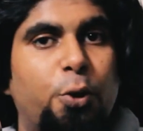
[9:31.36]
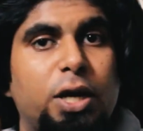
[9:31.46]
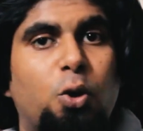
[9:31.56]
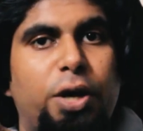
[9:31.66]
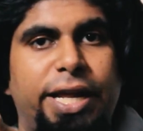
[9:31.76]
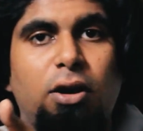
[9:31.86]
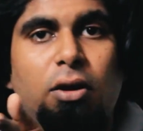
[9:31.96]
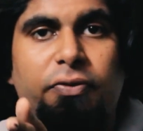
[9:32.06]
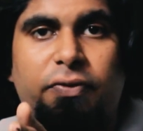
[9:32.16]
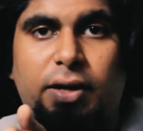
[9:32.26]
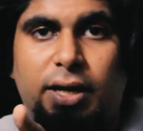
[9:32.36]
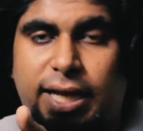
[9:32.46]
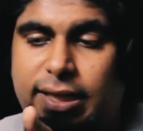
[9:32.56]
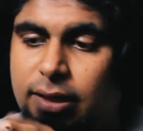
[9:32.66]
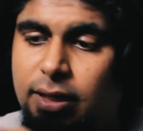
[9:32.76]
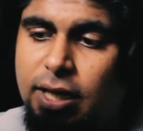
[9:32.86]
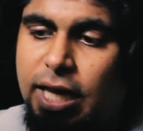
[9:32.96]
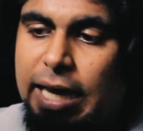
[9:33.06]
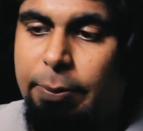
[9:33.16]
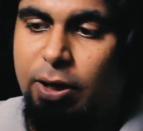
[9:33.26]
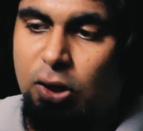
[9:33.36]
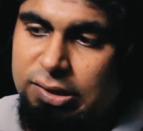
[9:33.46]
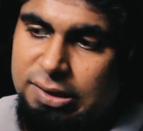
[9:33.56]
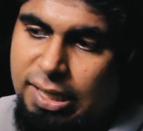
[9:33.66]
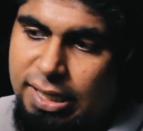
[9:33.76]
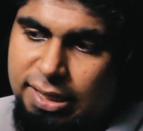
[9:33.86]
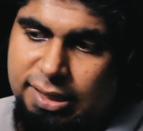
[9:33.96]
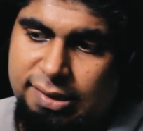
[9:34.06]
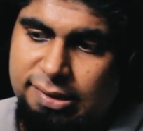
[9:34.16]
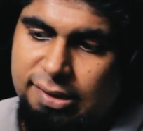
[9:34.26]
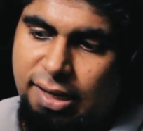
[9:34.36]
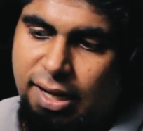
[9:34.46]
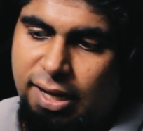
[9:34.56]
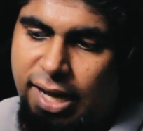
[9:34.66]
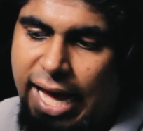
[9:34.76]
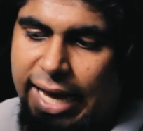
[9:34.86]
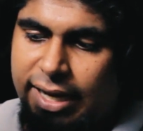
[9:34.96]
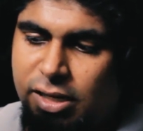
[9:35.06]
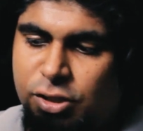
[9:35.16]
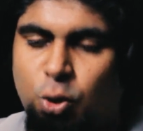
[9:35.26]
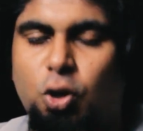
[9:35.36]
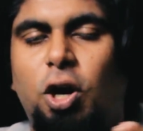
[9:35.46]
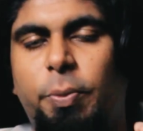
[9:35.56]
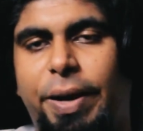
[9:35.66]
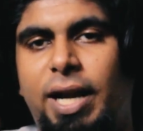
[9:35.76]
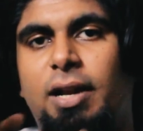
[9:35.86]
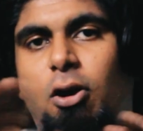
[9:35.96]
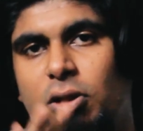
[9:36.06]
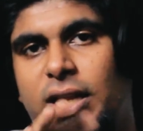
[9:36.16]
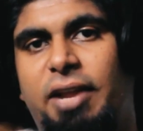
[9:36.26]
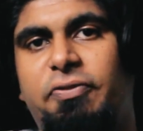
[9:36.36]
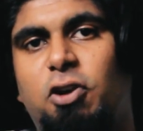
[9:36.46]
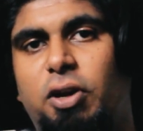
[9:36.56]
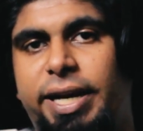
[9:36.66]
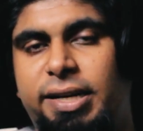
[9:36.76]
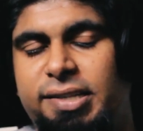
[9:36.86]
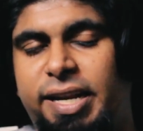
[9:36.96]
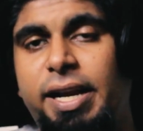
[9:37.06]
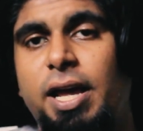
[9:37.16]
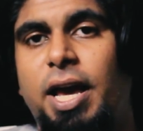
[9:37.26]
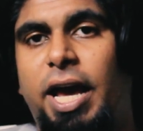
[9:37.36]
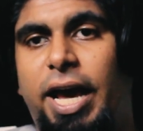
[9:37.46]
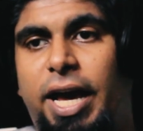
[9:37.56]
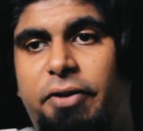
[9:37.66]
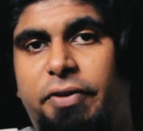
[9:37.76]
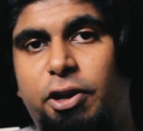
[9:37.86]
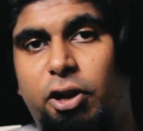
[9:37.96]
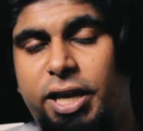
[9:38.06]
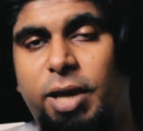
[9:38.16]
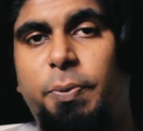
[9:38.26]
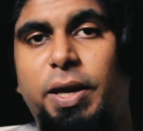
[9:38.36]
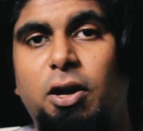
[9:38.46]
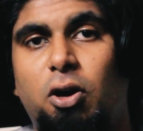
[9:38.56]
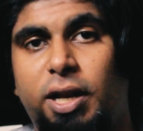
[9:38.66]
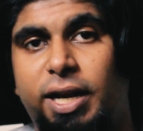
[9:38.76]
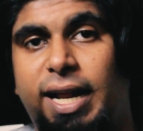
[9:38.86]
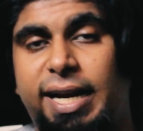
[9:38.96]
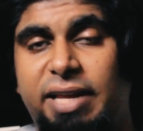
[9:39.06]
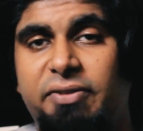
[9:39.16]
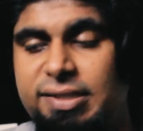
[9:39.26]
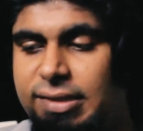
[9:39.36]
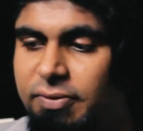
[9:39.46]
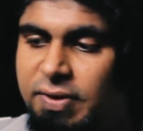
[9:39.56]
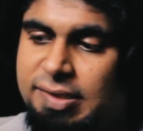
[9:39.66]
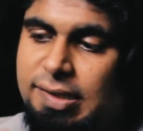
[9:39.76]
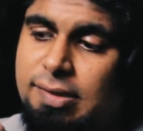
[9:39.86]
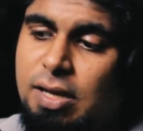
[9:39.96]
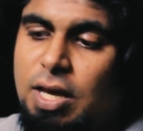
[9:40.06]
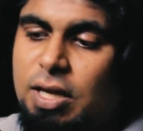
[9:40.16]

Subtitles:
dual coating of leather, because this ankle should not bend on the left or right side when you are keeping on an uneven surfaces.